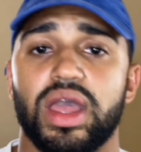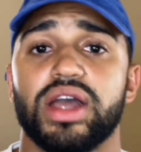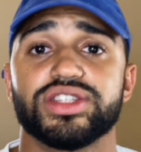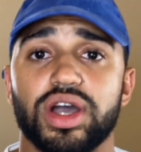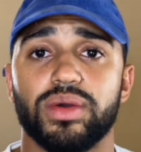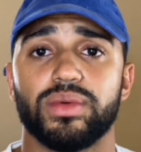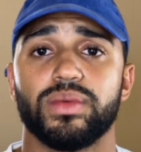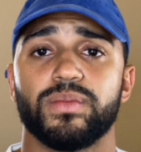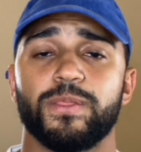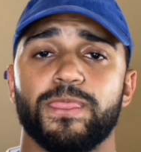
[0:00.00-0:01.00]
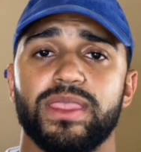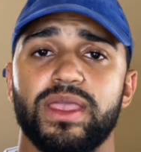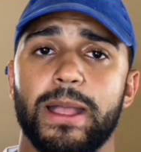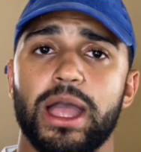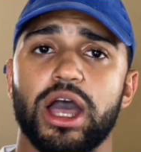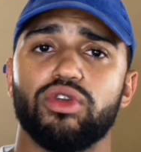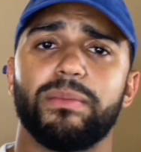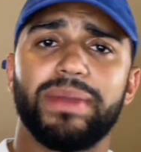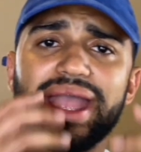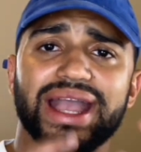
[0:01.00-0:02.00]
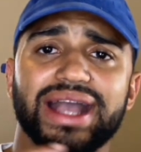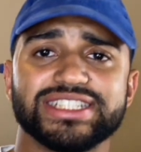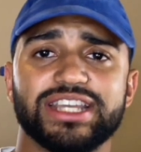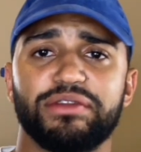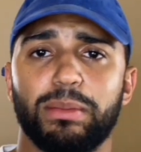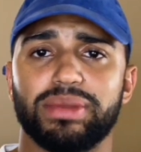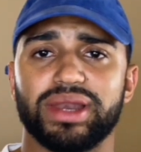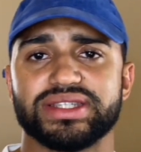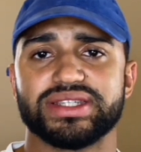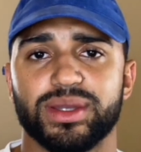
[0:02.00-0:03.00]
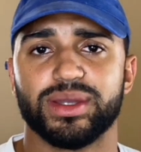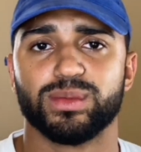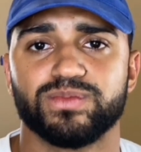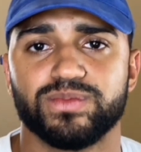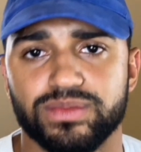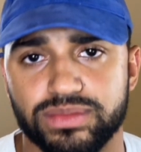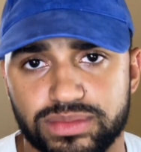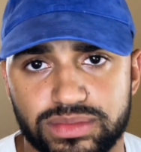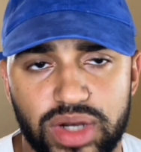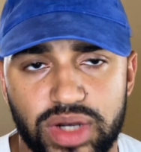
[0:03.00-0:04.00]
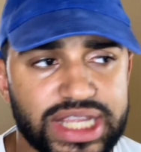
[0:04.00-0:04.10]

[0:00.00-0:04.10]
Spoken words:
So, Rebekah is given a blessing, right?